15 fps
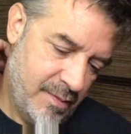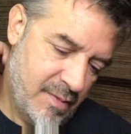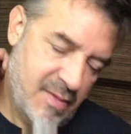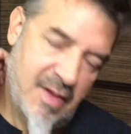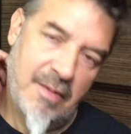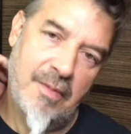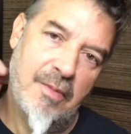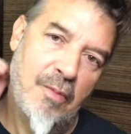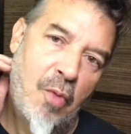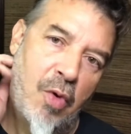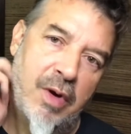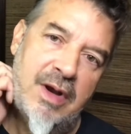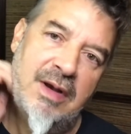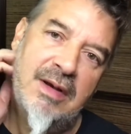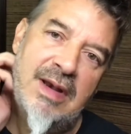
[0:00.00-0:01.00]
some
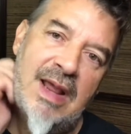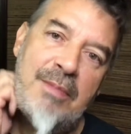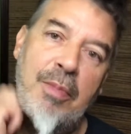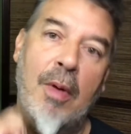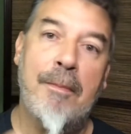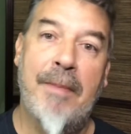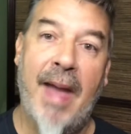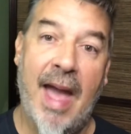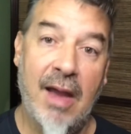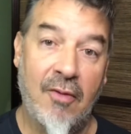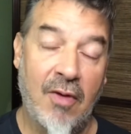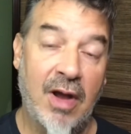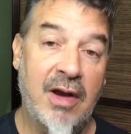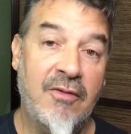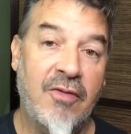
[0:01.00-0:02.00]
more deeper
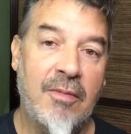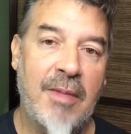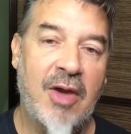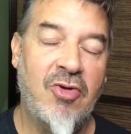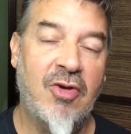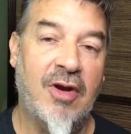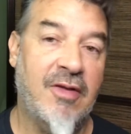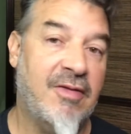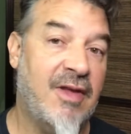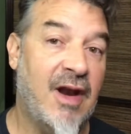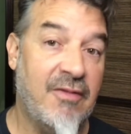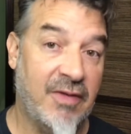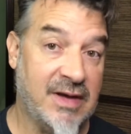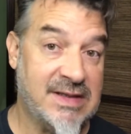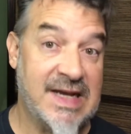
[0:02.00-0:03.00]
background information instead
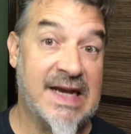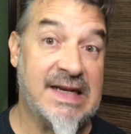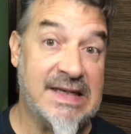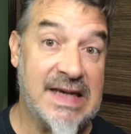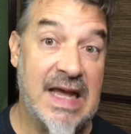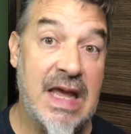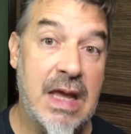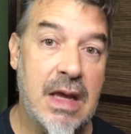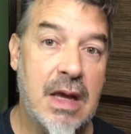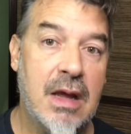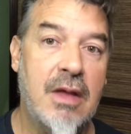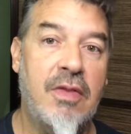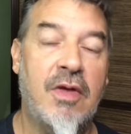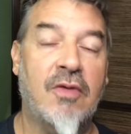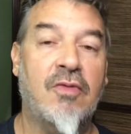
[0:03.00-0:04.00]
of a technique.
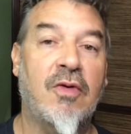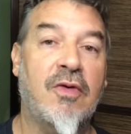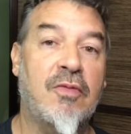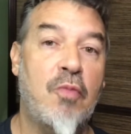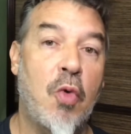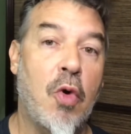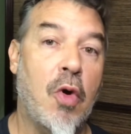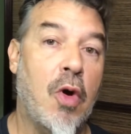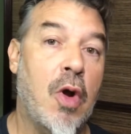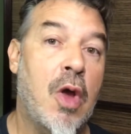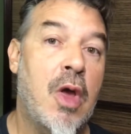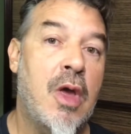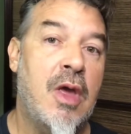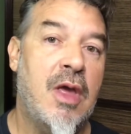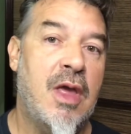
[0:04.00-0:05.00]
This was more
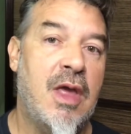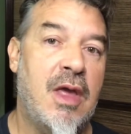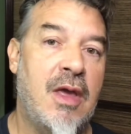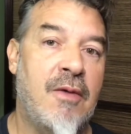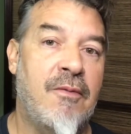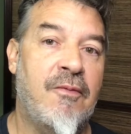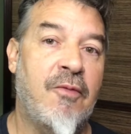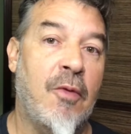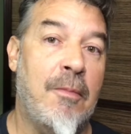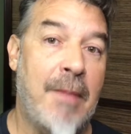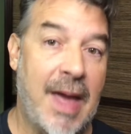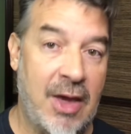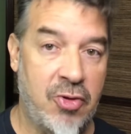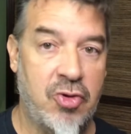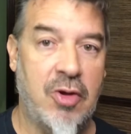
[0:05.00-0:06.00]

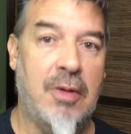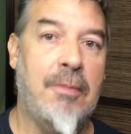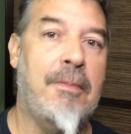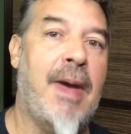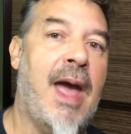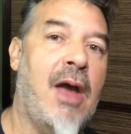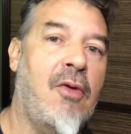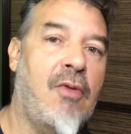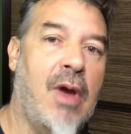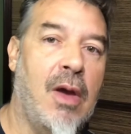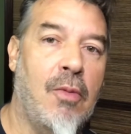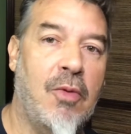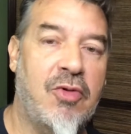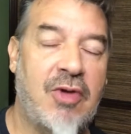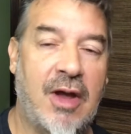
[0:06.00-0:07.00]
information
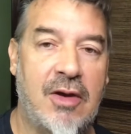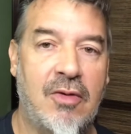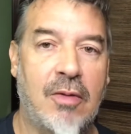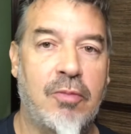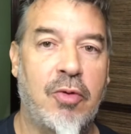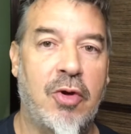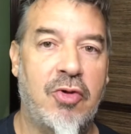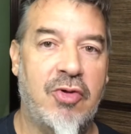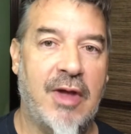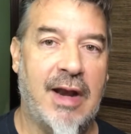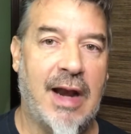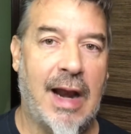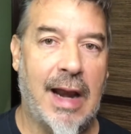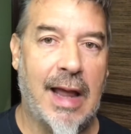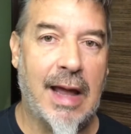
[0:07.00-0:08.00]
background, which I do appreciate
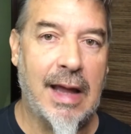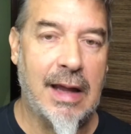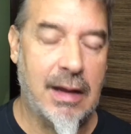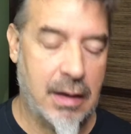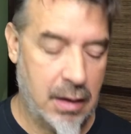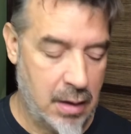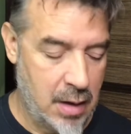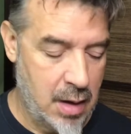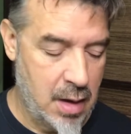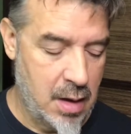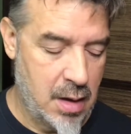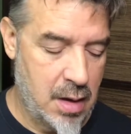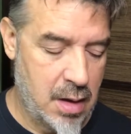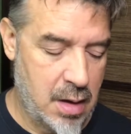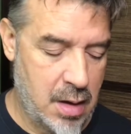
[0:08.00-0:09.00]
and I like.
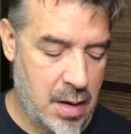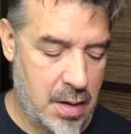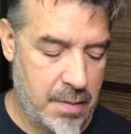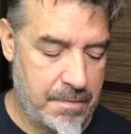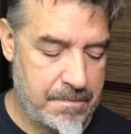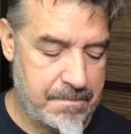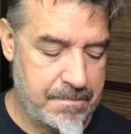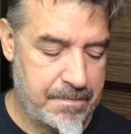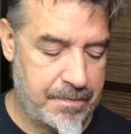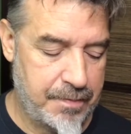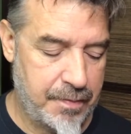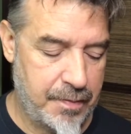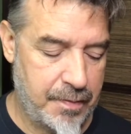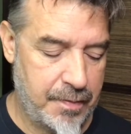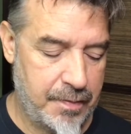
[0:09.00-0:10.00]
Um,
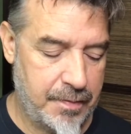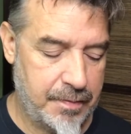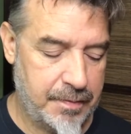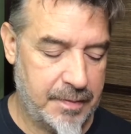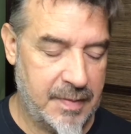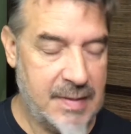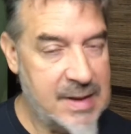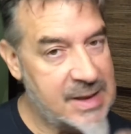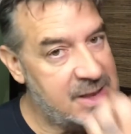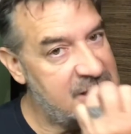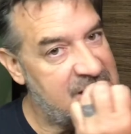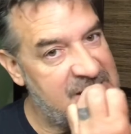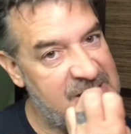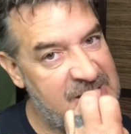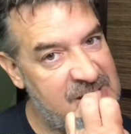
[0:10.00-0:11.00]

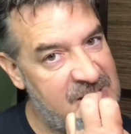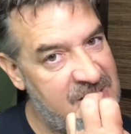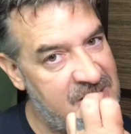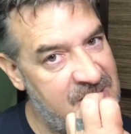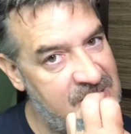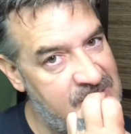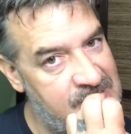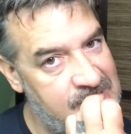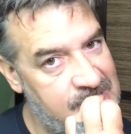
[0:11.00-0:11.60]
mm,